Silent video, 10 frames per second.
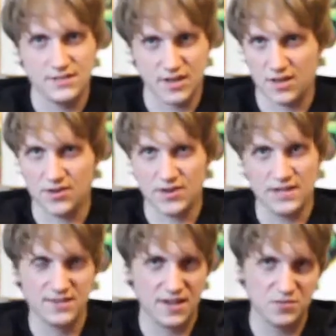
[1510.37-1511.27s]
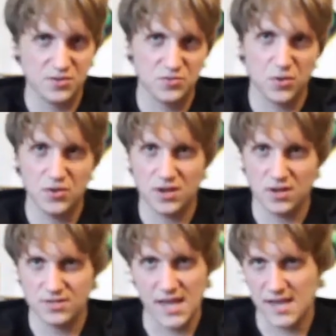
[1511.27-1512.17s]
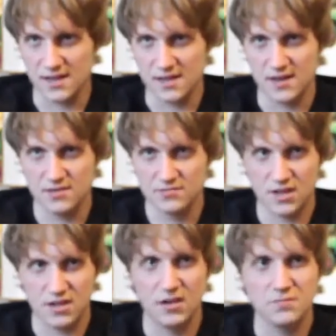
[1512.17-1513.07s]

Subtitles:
$6 NES game at this point, I'll take it, you know.